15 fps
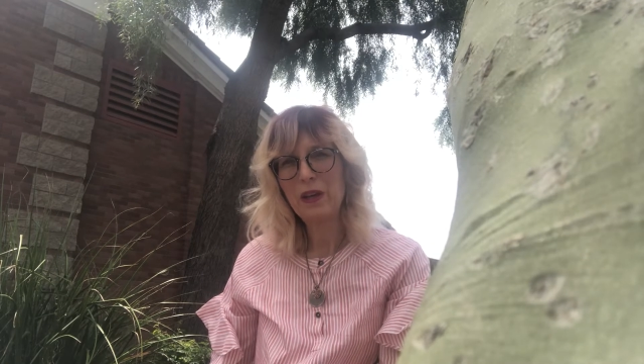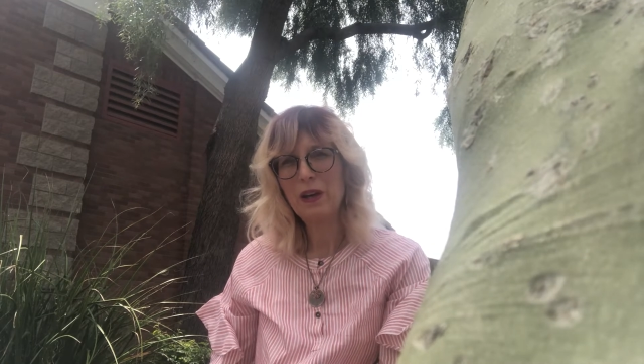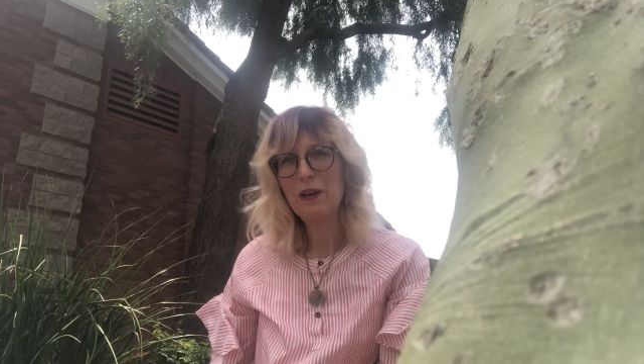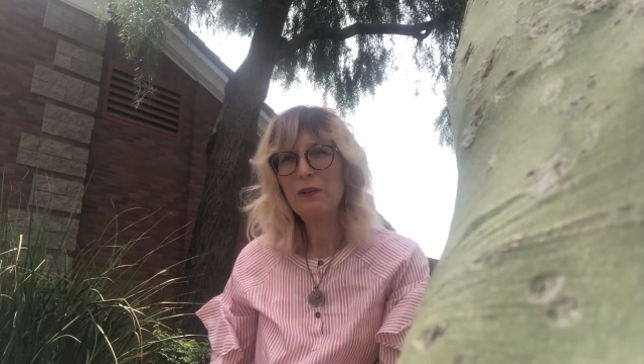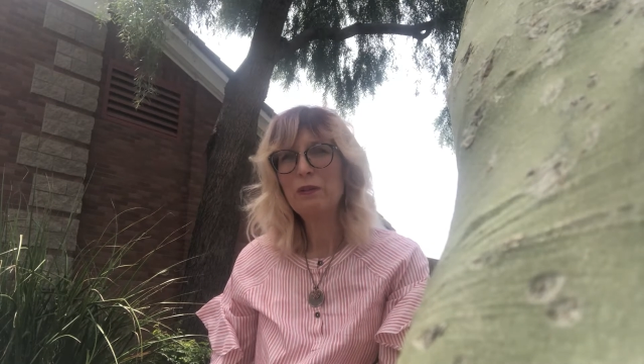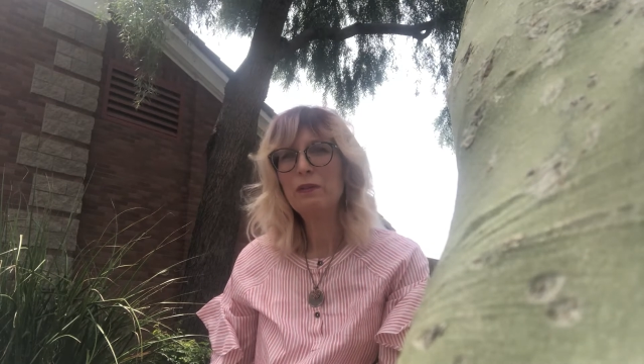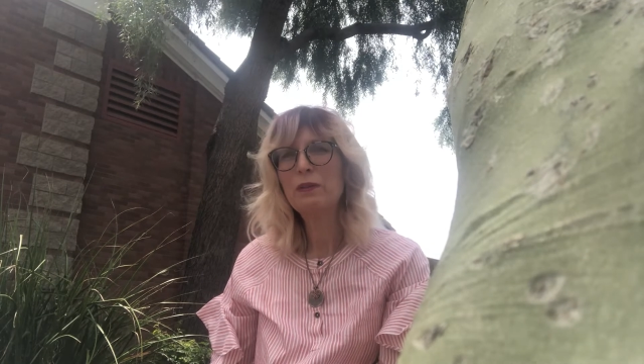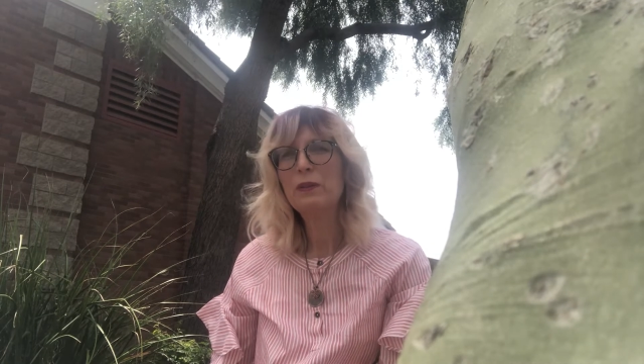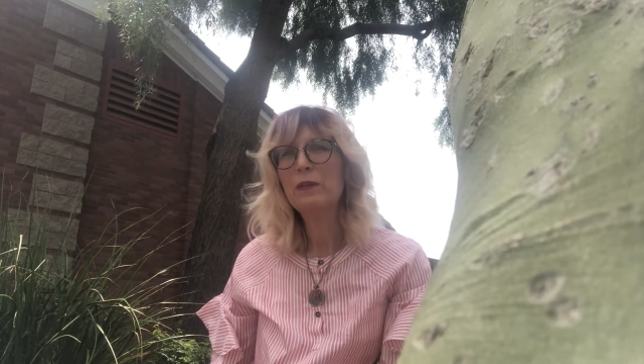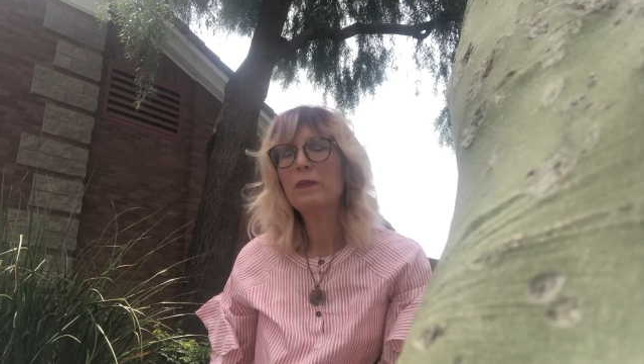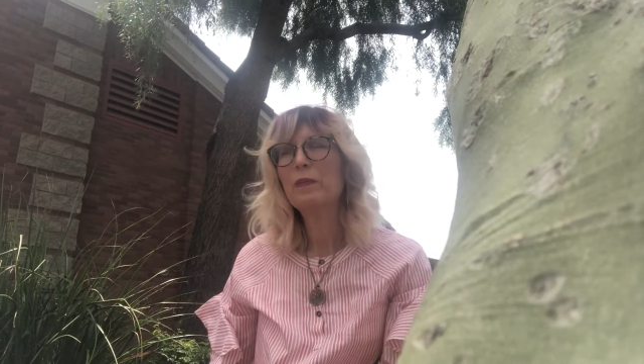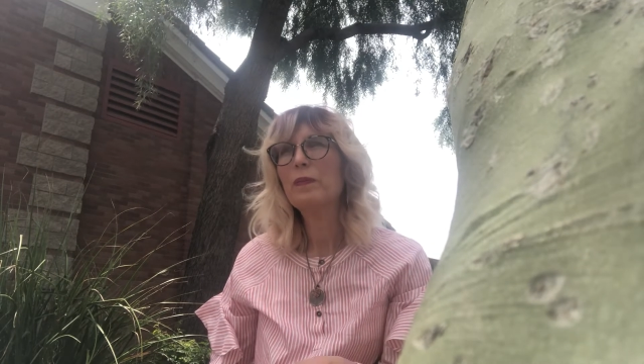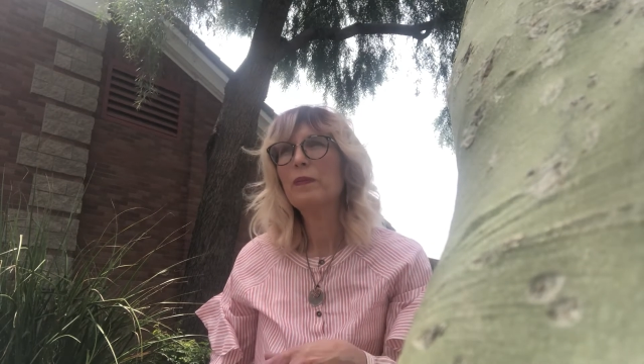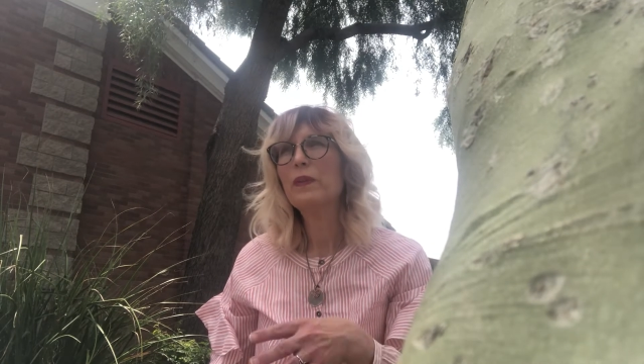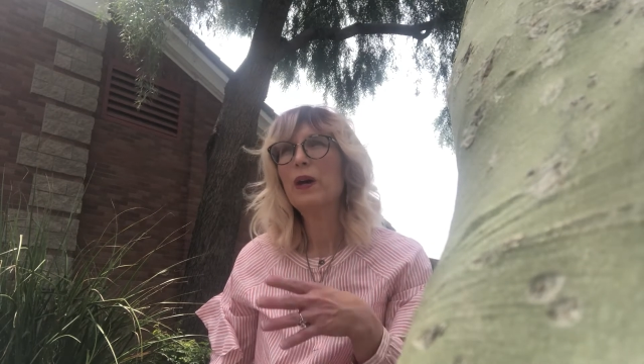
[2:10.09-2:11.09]
of
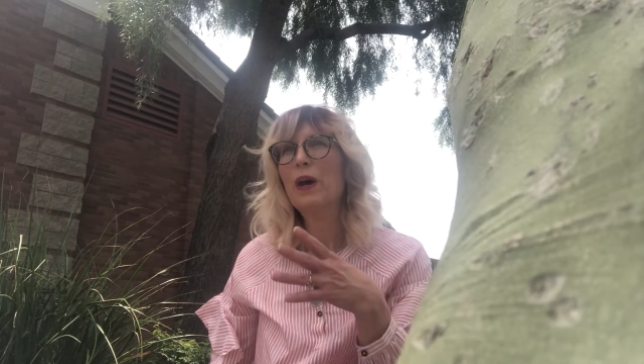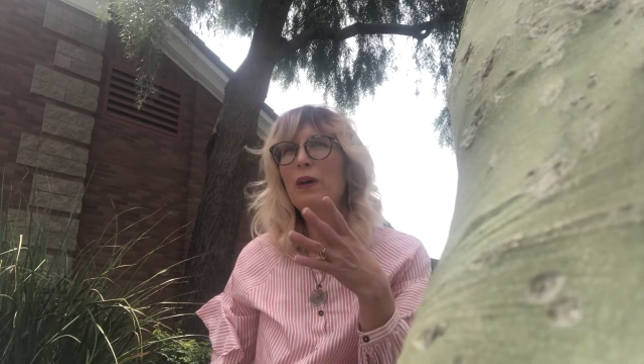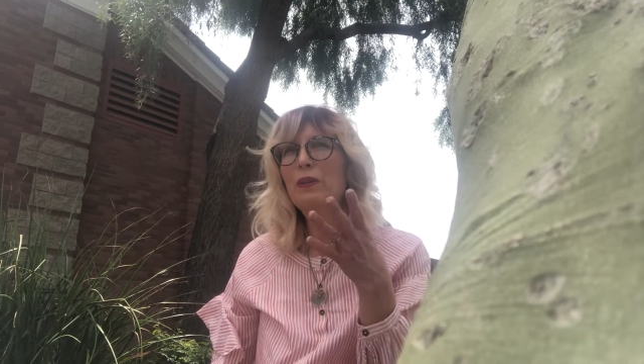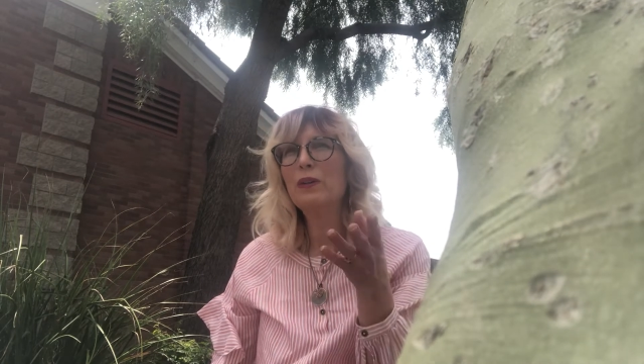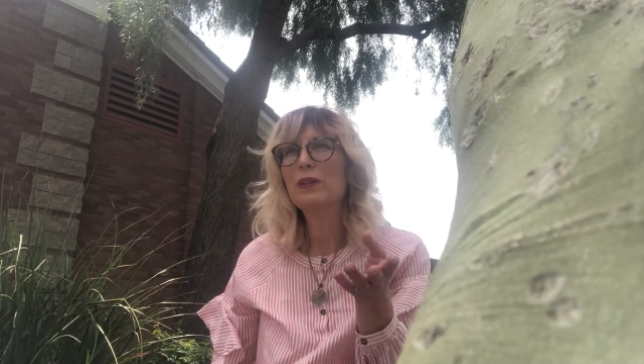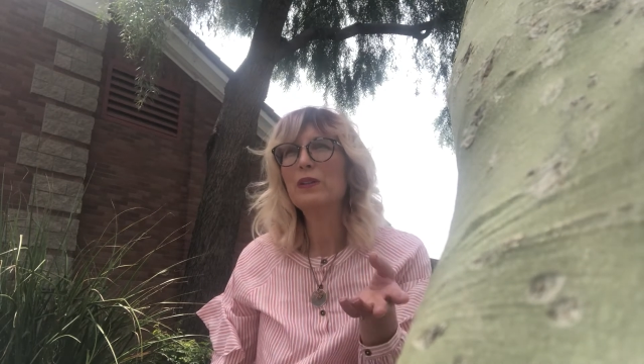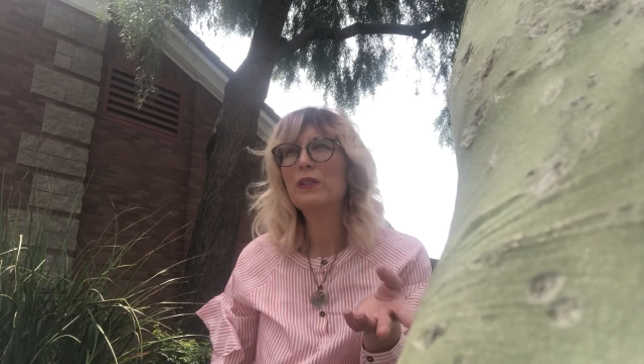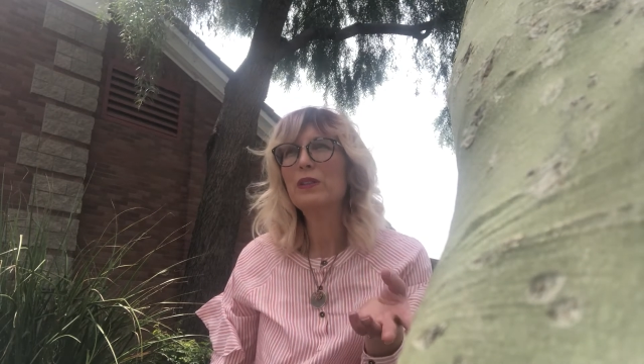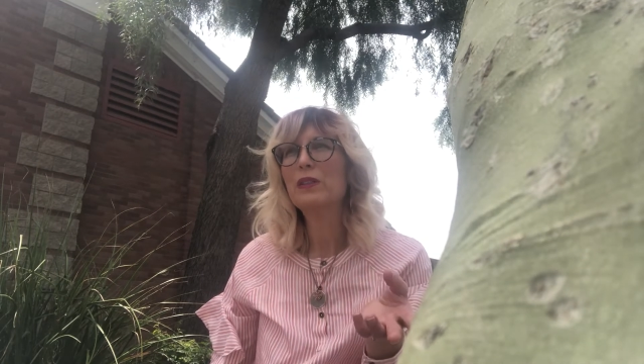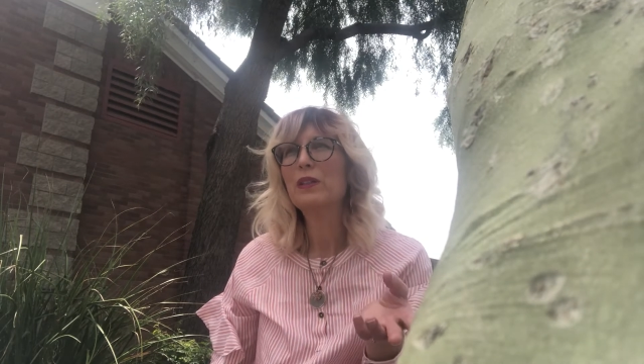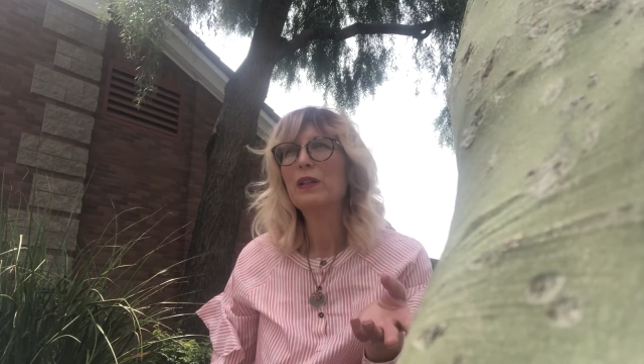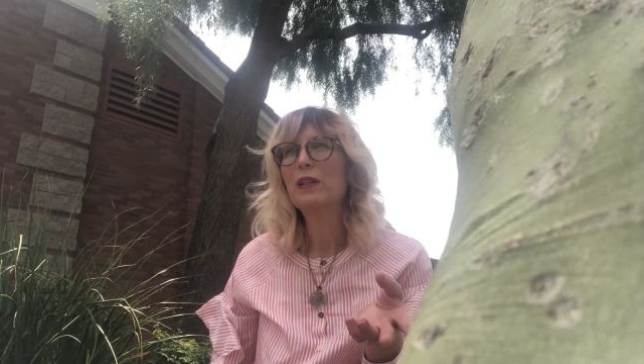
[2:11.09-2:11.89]
others,